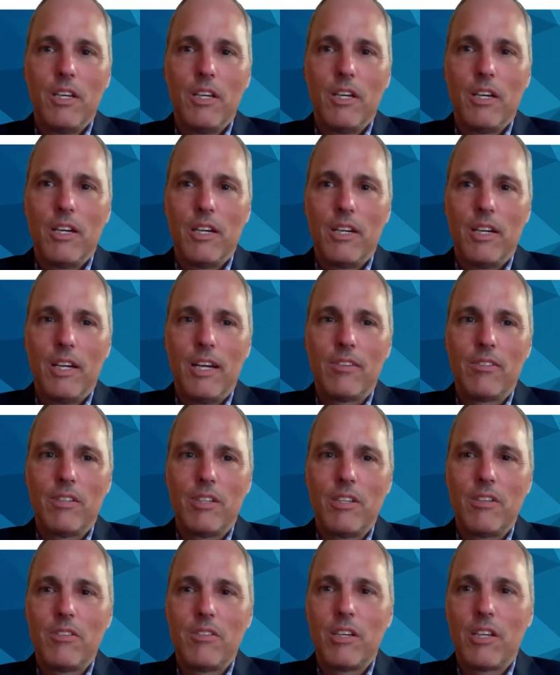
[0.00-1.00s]
As an
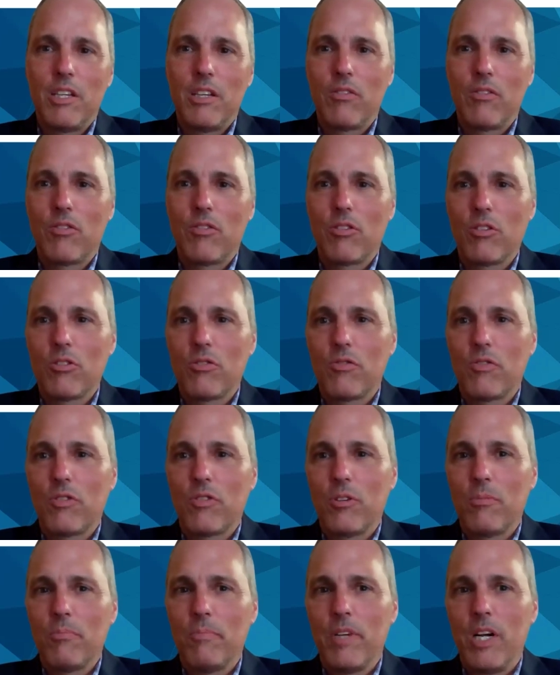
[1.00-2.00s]
executive search
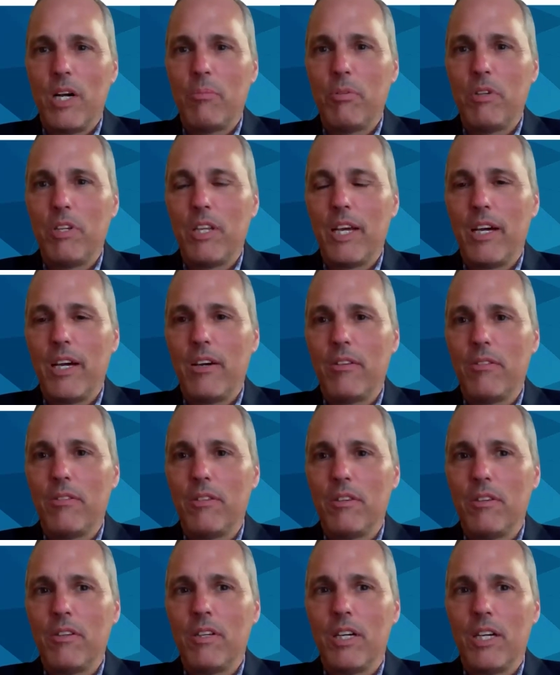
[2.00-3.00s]
firm, up and
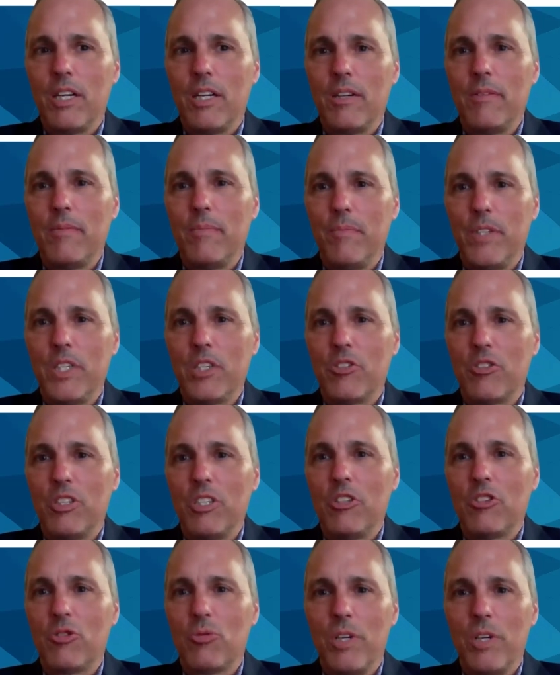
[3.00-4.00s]
down the
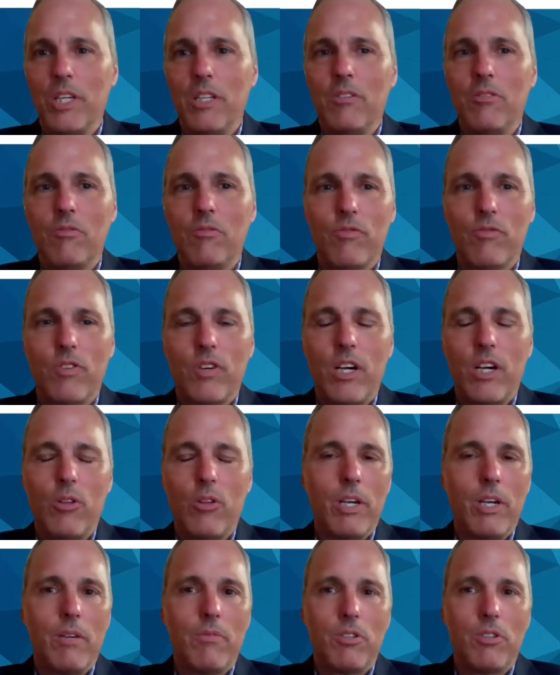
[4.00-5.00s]
C-suite, all the
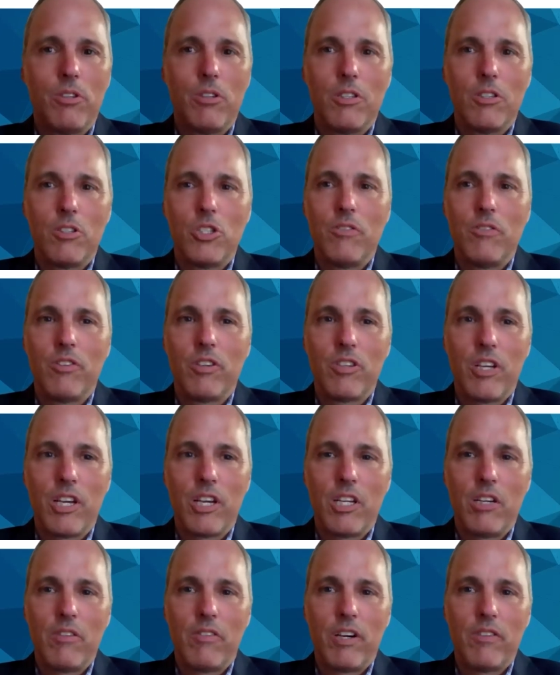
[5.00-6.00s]
way up to the Chief
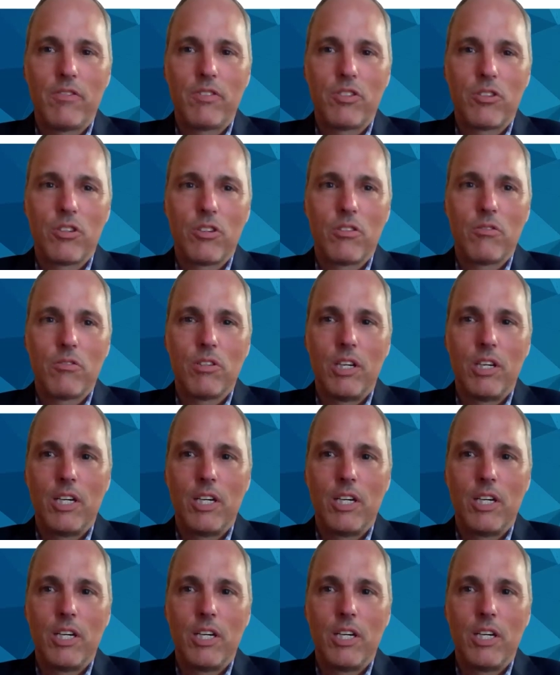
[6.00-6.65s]
Executive Officer,